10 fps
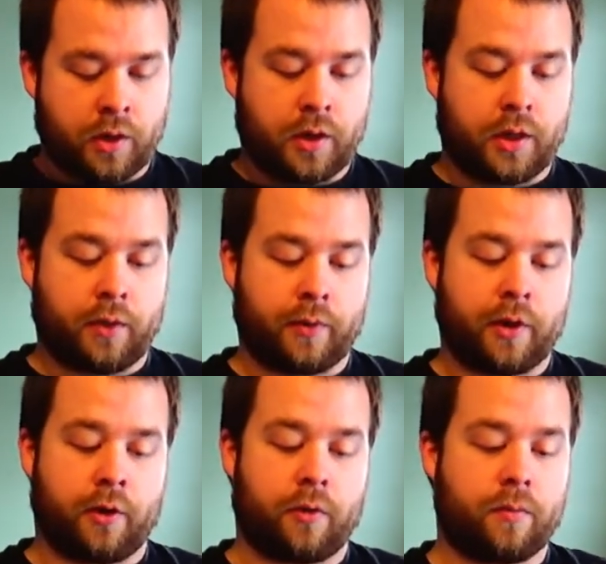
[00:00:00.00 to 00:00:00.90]
There we
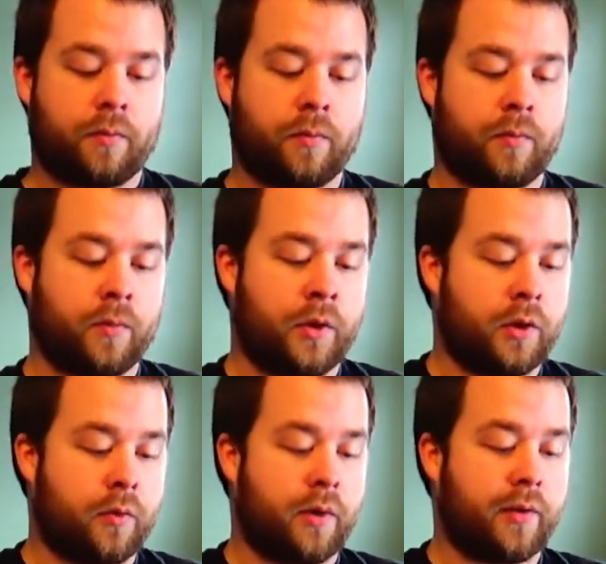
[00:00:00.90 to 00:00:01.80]
go.
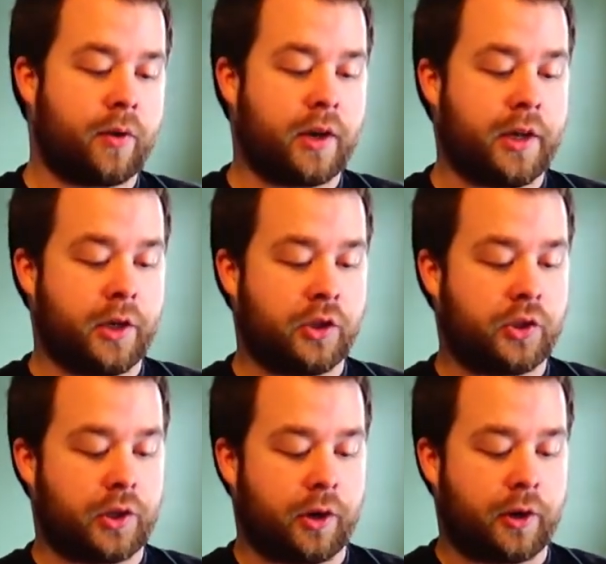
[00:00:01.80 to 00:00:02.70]
We have our hinge
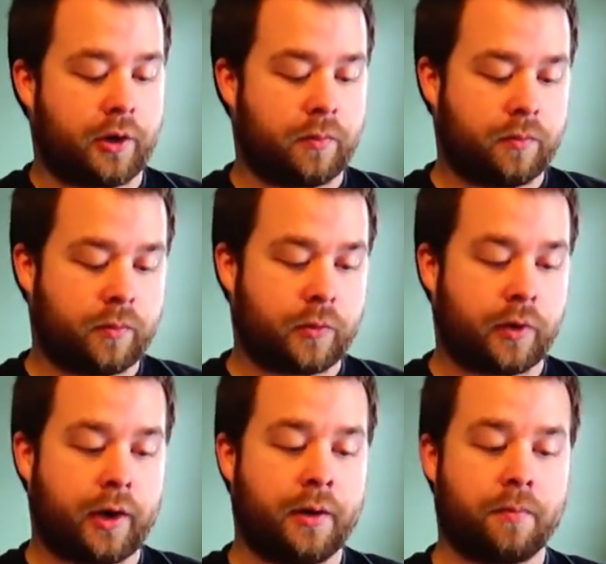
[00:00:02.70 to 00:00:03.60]
started,
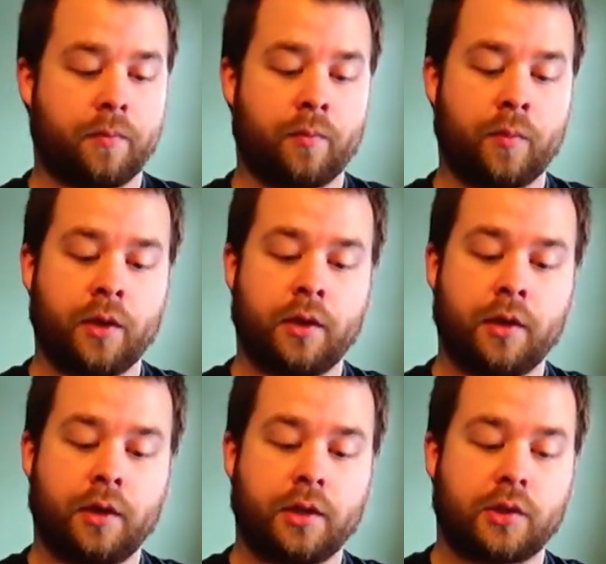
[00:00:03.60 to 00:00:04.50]
right?
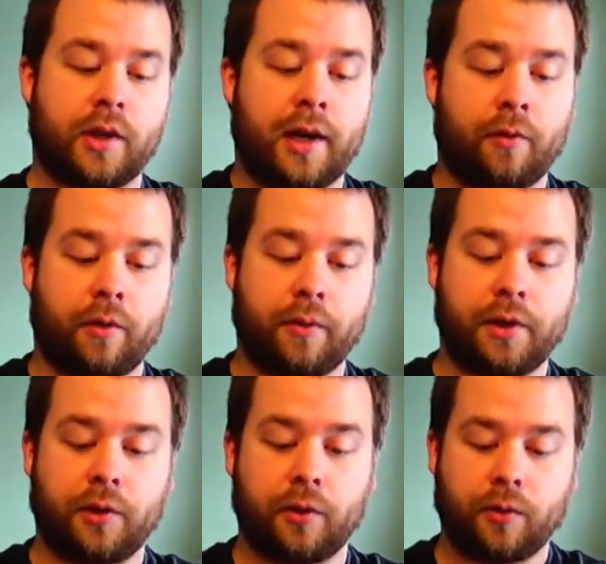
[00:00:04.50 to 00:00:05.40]
So now what we
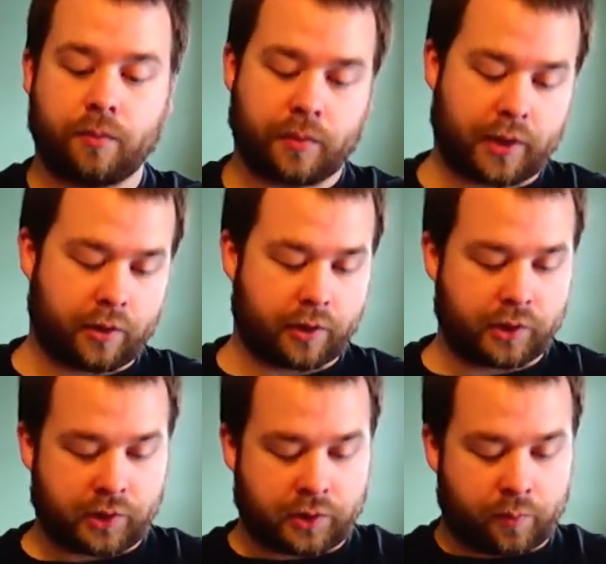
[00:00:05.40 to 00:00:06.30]
do, I know
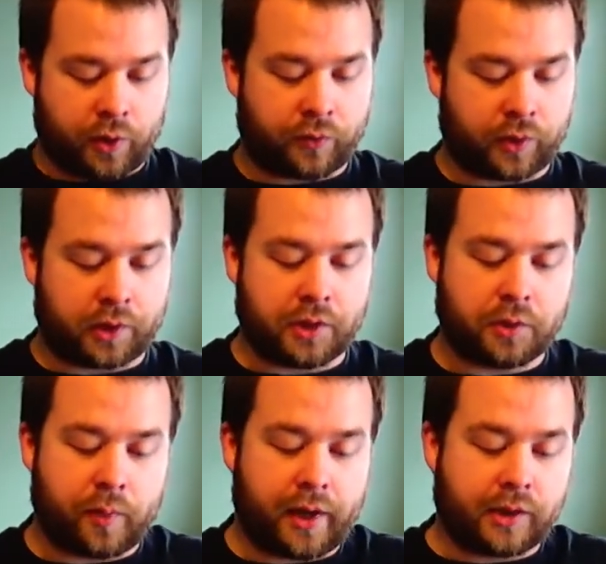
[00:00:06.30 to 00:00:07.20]
this isn't perfectly
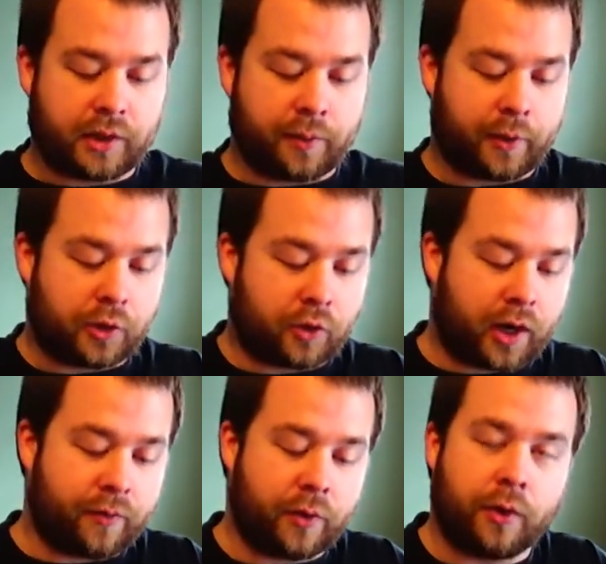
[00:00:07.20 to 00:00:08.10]
spaced and it might
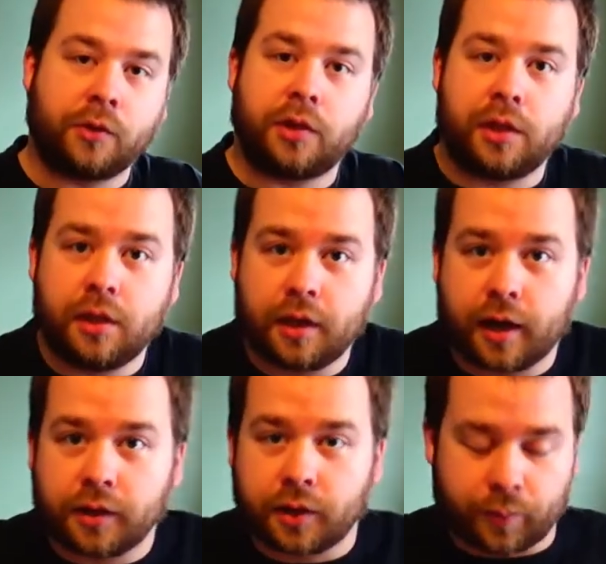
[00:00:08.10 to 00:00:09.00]
drive you OCD
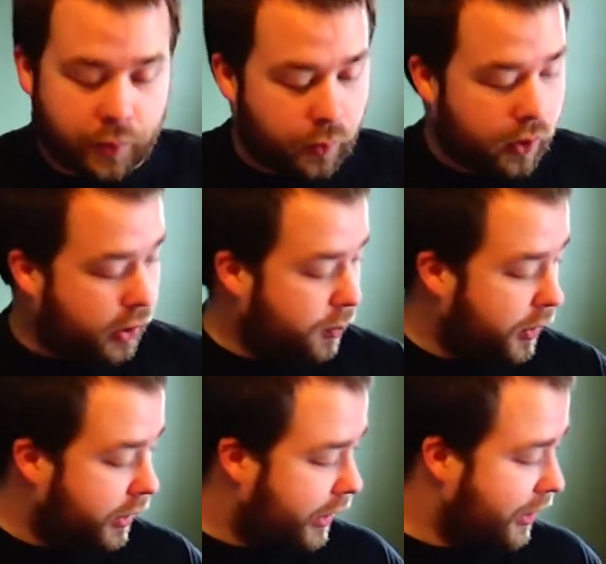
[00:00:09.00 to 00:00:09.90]
guys up the wall,
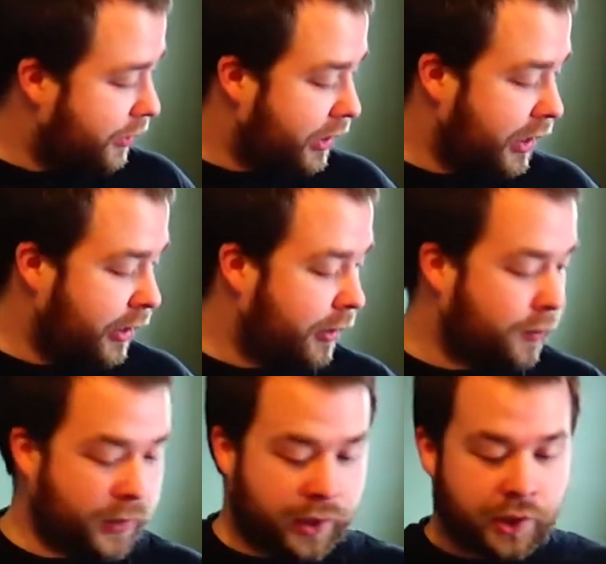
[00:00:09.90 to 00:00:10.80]
but I don't care.
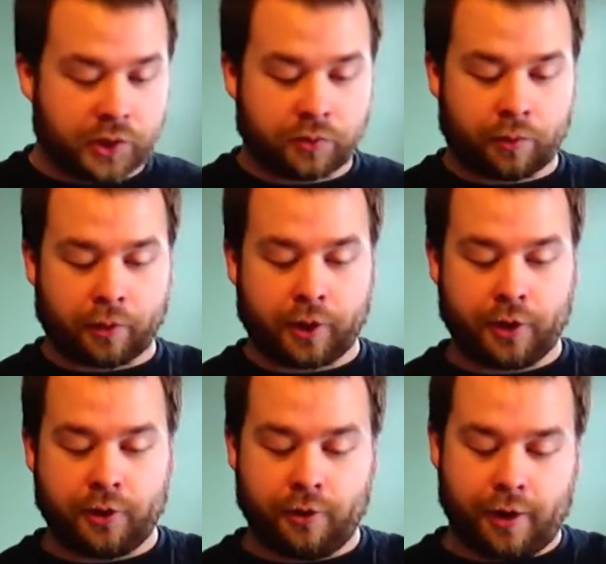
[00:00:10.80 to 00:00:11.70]
That's what we're going
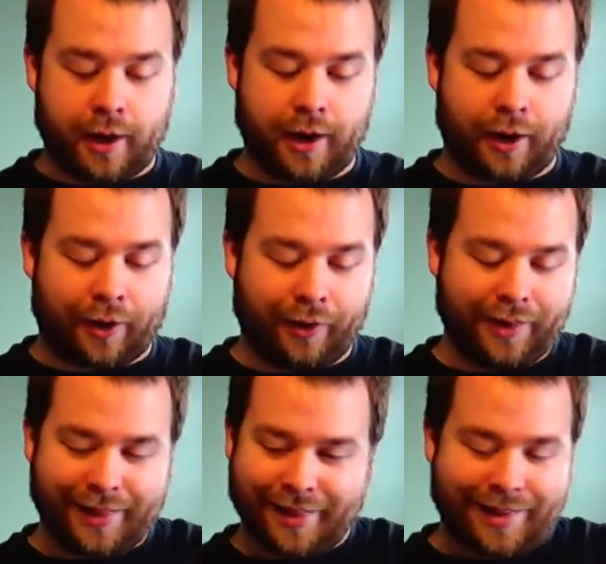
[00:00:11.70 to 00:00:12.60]
to do now.
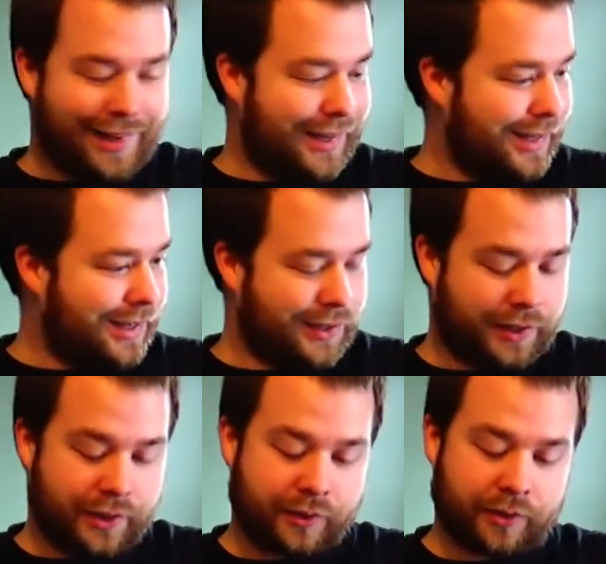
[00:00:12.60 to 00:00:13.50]
So
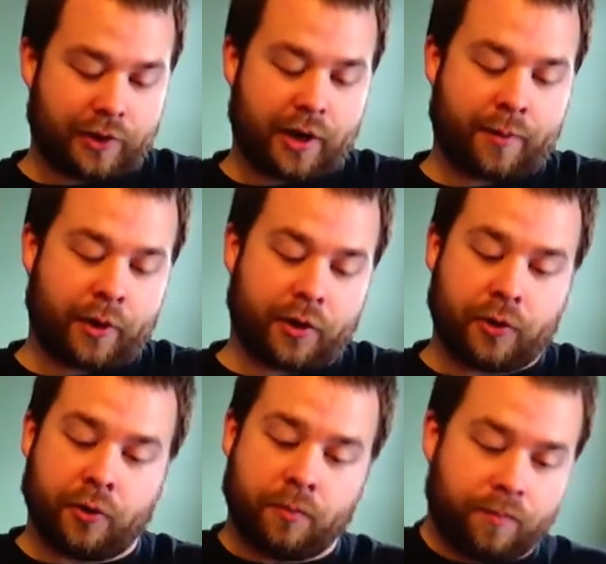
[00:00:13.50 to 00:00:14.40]
we're going to grab our
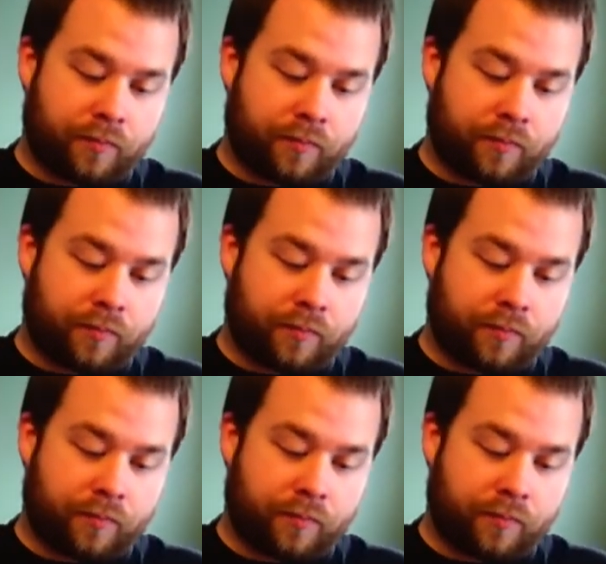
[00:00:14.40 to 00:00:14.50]
Goop,